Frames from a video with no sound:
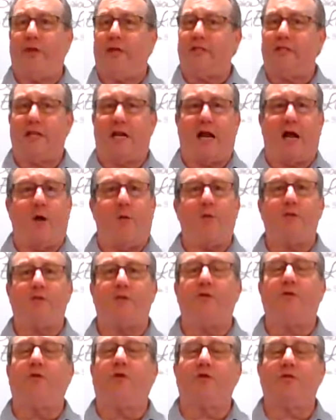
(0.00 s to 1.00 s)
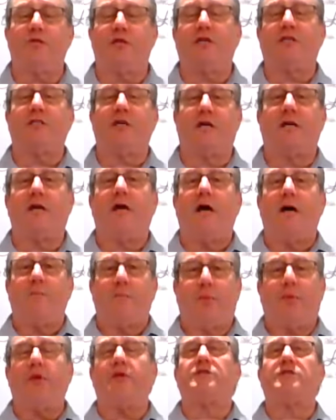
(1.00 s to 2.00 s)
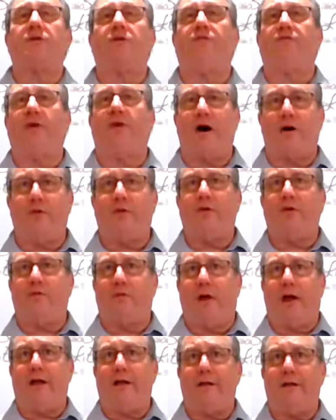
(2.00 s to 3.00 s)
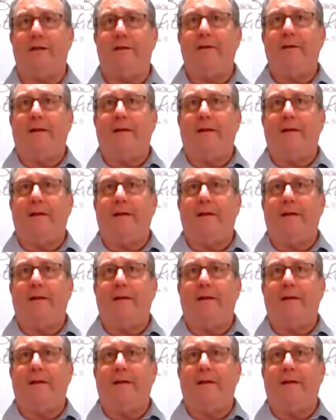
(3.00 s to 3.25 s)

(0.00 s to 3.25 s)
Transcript: he said, I always do those things that pleased the Father, right?